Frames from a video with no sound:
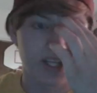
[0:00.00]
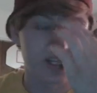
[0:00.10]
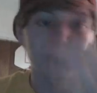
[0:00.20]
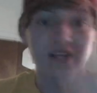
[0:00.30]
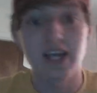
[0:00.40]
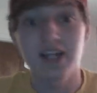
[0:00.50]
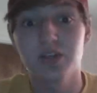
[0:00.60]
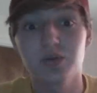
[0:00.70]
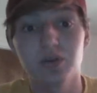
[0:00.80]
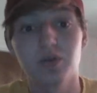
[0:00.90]
Like I said,
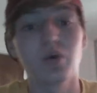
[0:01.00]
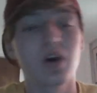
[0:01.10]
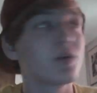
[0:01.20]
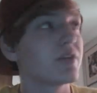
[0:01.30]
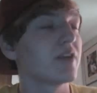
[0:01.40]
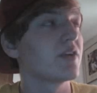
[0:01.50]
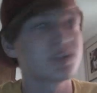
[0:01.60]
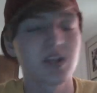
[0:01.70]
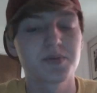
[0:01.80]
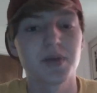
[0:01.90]
Eddie
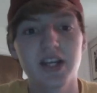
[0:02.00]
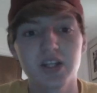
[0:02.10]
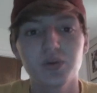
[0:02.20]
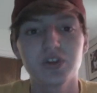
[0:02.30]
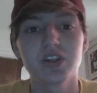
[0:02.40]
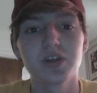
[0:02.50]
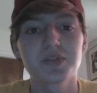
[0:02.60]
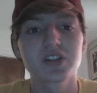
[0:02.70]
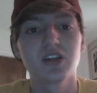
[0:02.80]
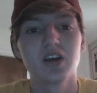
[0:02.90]

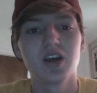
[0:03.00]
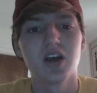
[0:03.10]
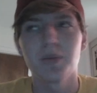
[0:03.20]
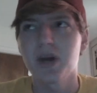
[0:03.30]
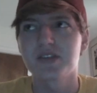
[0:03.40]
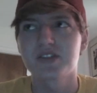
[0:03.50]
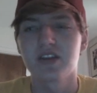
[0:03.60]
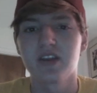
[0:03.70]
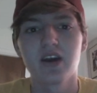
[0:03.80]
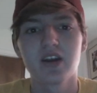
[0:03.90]
Williams. Might have
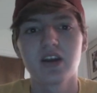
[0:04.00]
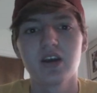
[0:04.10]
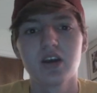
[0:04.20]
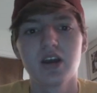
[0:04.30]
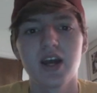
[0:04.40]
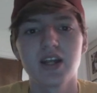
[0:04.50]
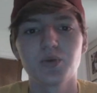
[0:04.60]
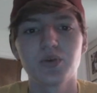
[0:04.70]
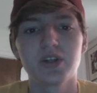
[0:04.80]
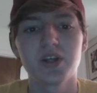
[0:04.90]
said that. Eddie
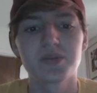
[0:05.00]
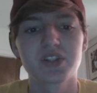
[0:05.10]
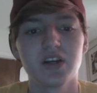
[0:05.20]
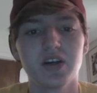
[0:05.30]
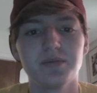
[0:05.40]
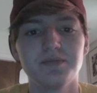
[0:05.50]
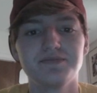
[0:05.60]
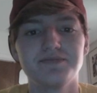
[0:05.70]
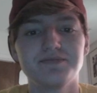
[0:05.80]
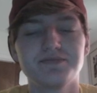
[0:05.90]
Williams can